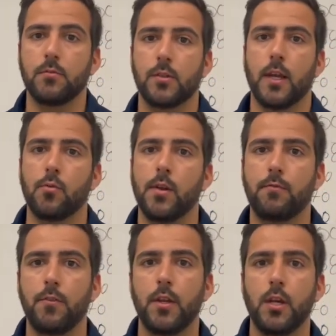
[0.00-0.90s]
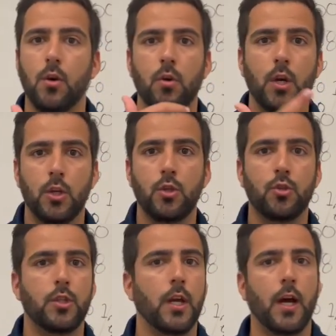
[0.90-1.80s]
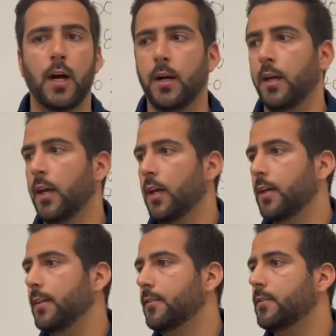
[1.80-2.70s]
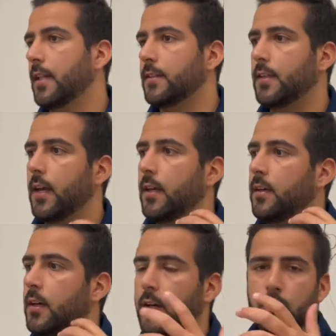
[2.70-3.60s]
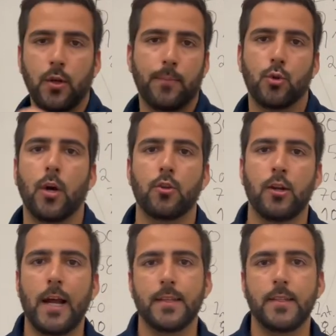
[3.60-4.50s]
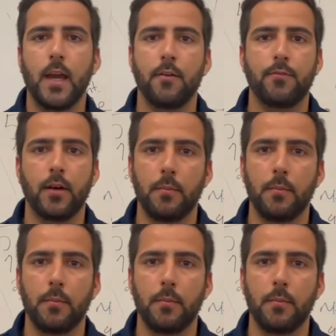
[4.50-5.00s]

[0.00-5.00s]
Okay, great video, UTR, is, let's say, top 200 ITF.